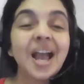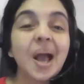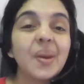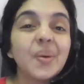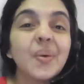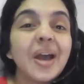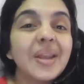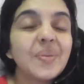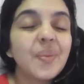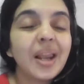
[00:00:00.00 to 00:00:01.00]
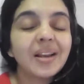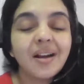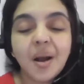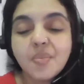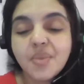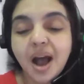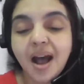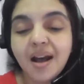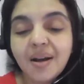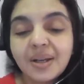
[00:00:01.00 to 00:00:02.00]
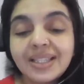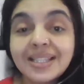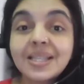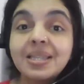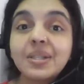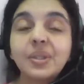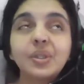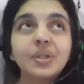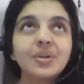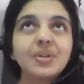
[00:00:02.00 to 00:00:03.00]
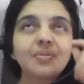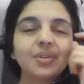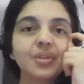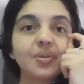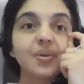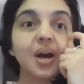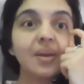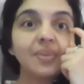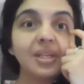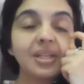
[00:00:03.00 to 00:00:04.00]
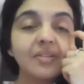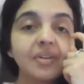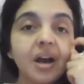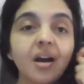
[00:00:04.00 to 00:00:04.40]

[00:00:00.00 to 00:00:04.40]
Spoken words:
Hello and welcome. This is the third video, I believe,